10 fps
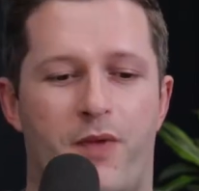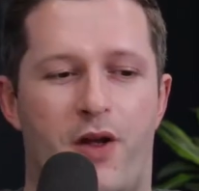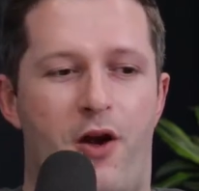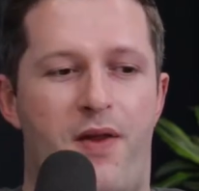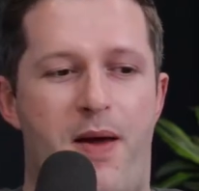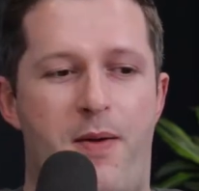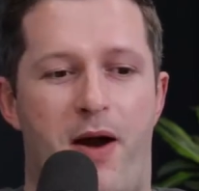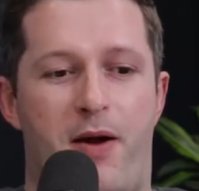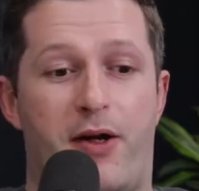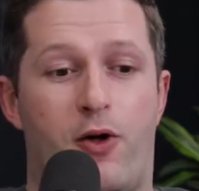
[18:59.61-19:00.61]
they
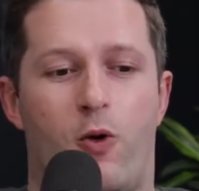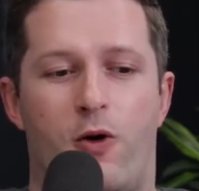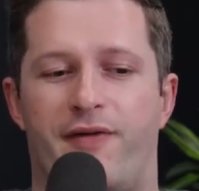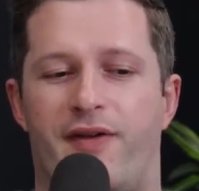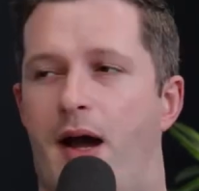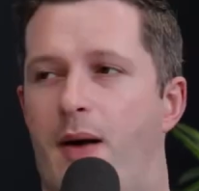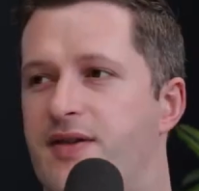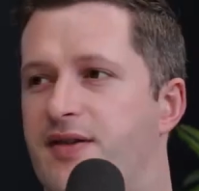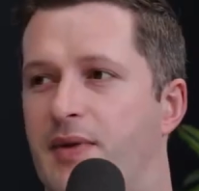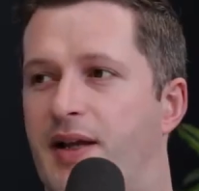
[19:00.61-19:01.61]
might have been caught off guard with some